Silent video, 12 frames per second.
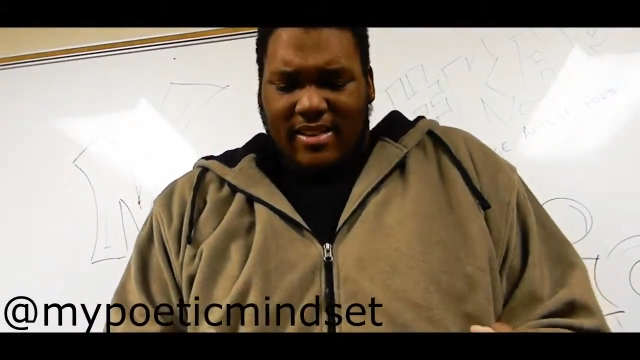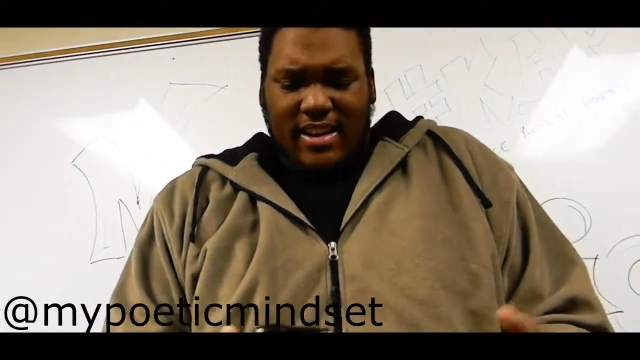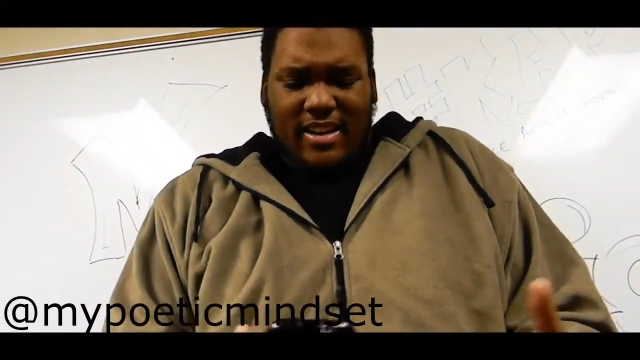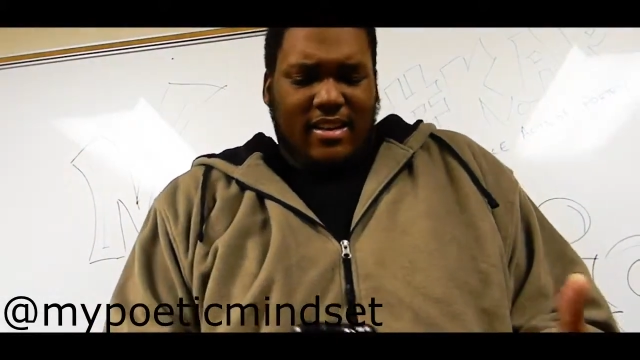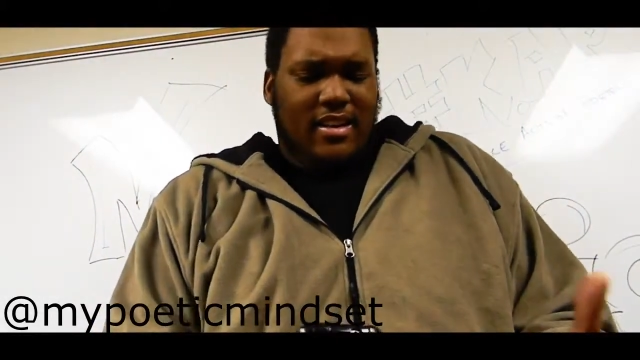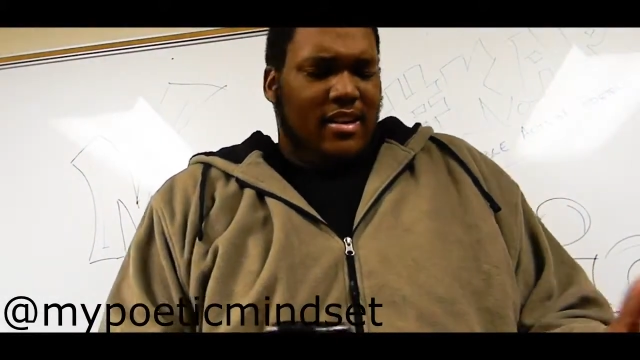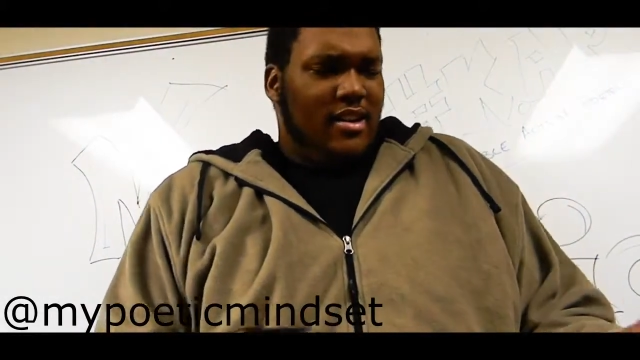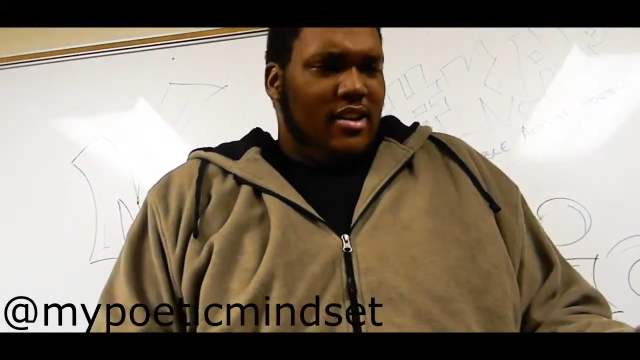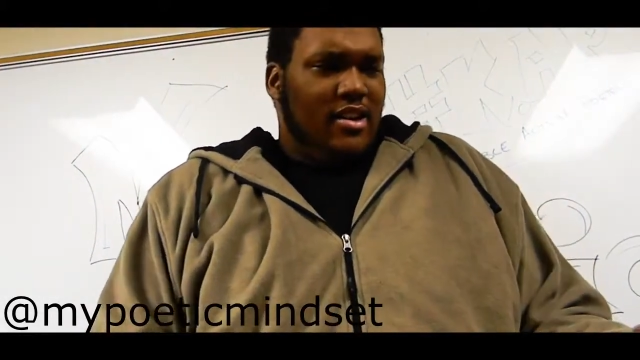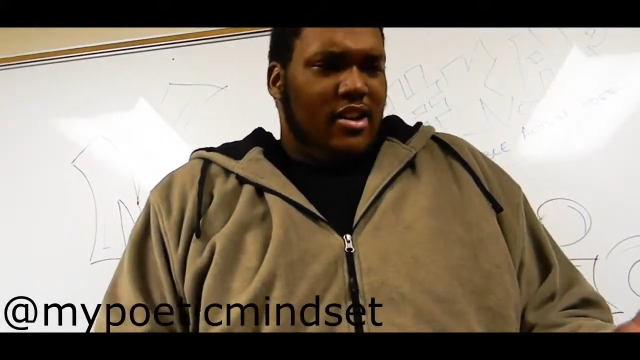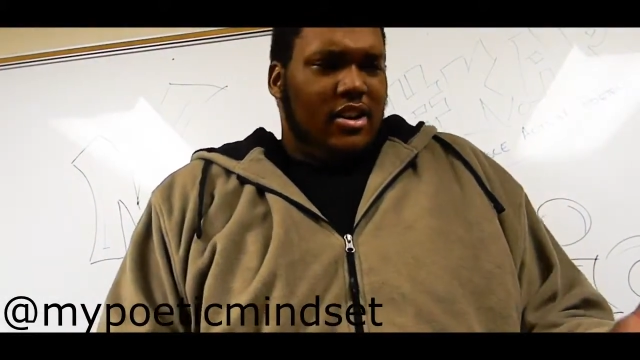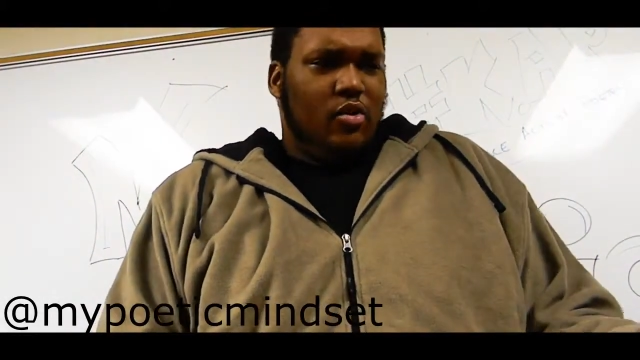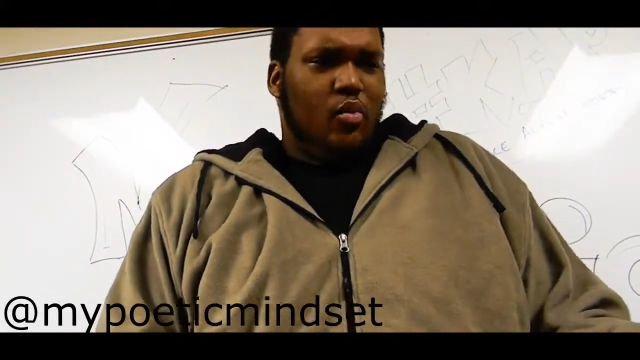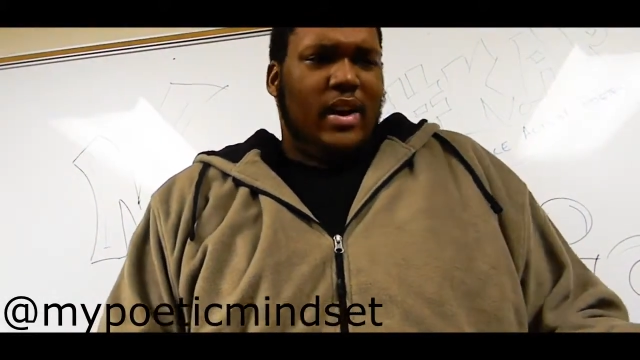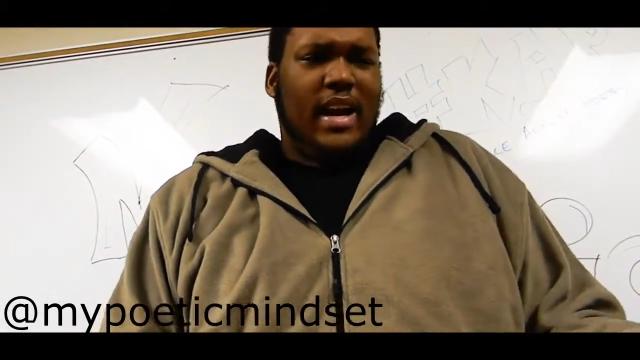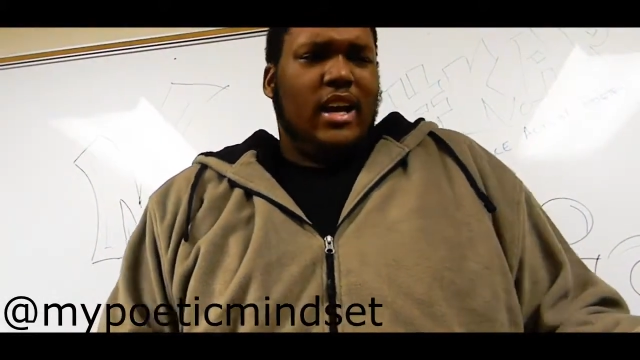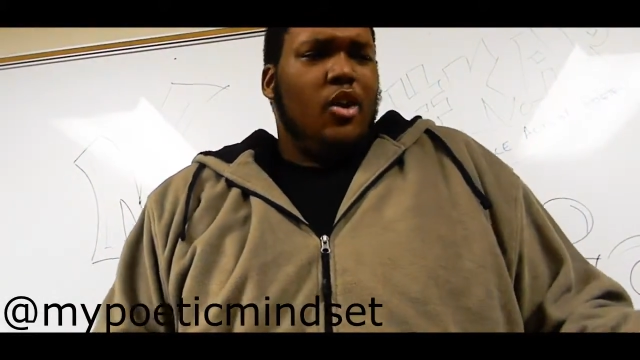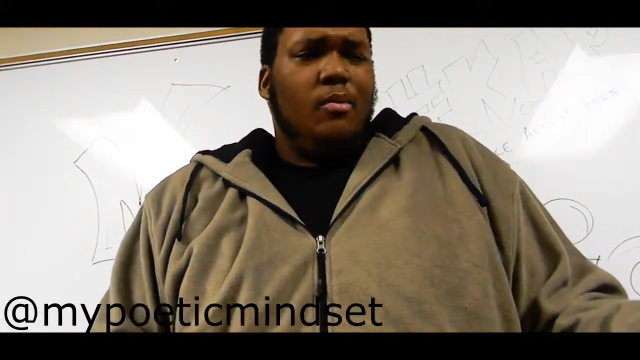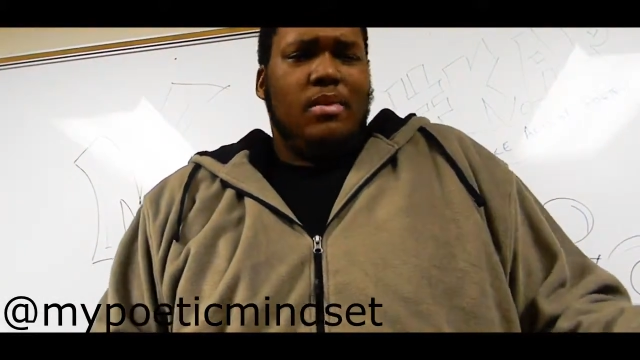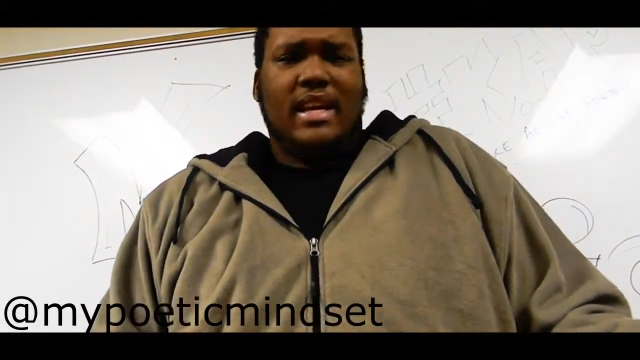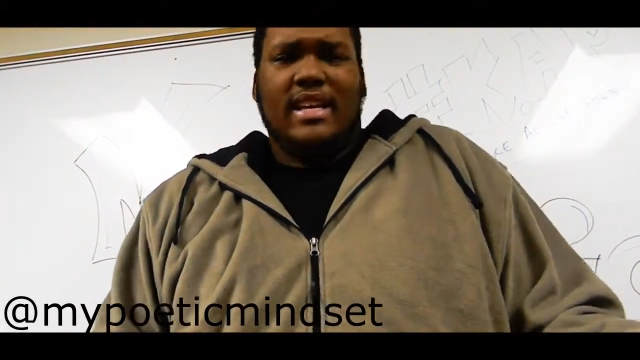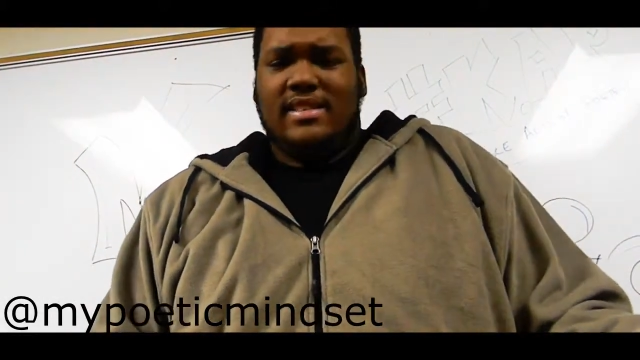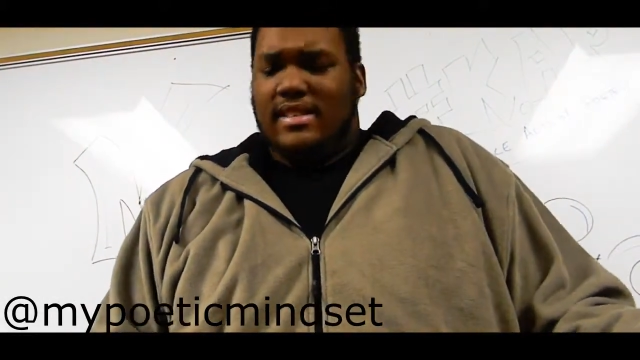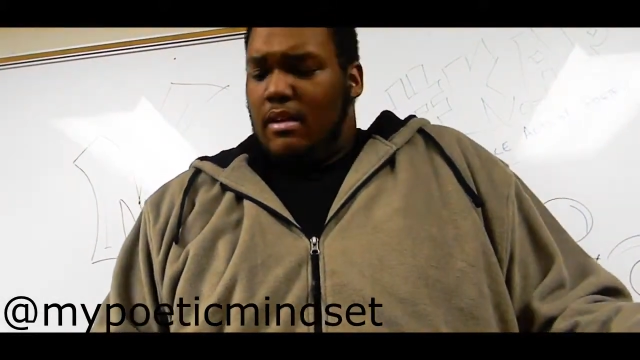and when they gonna
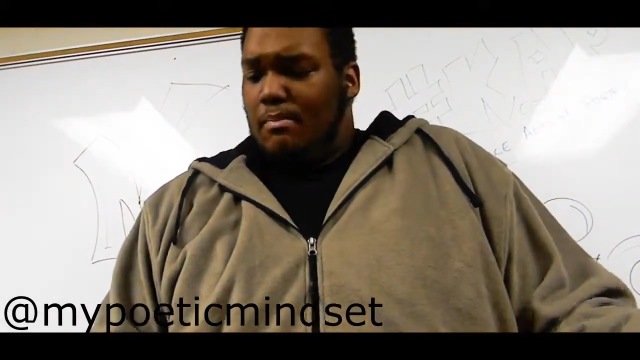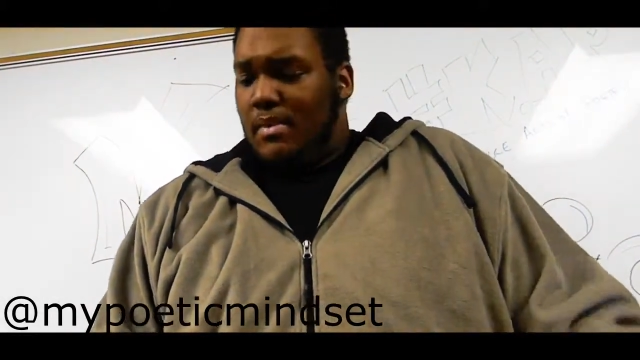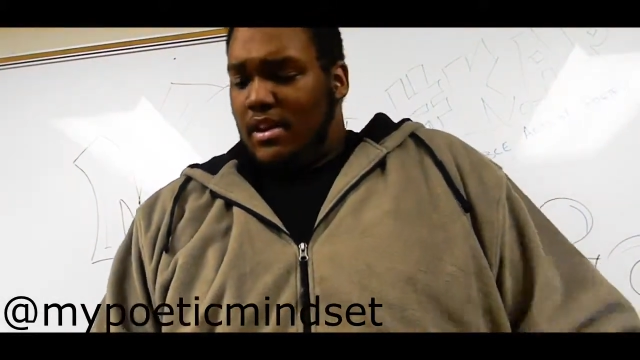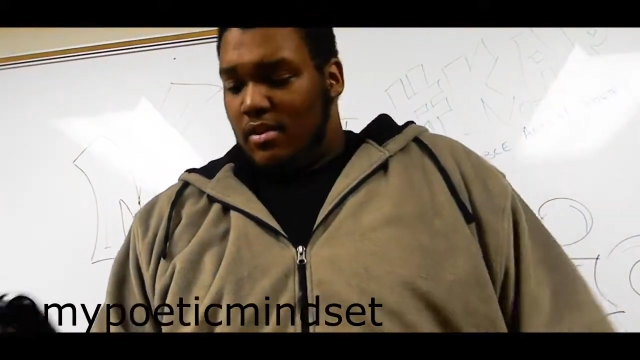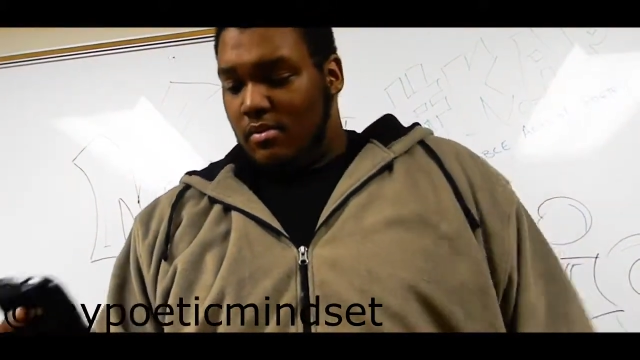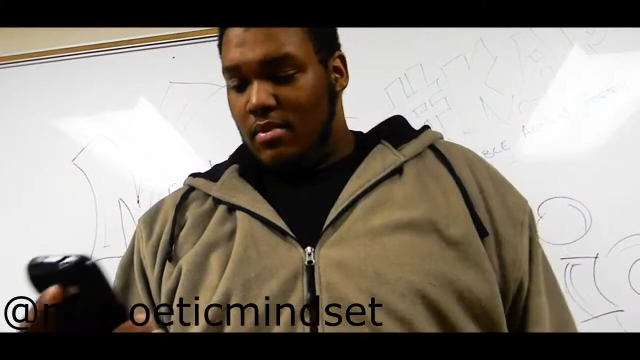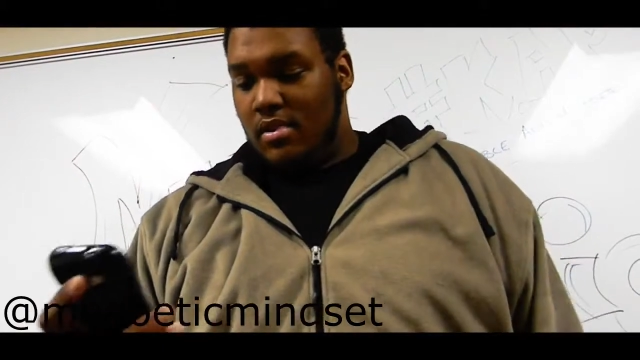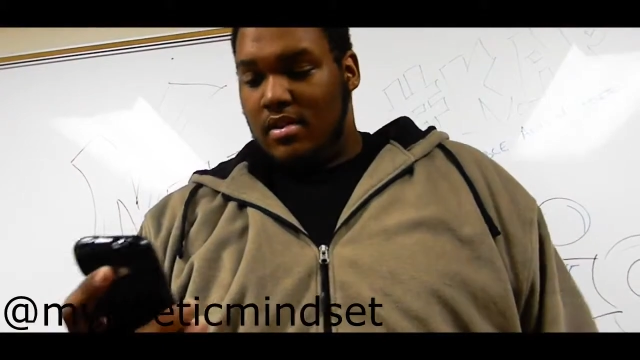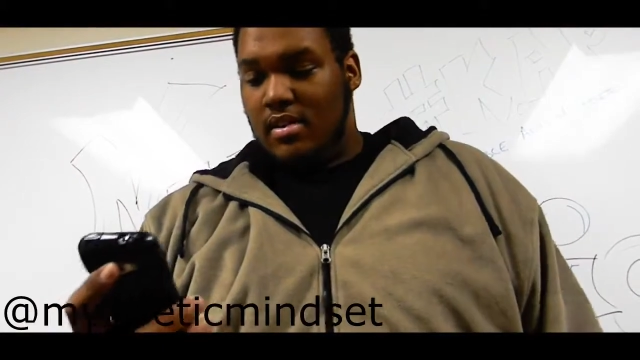please step up?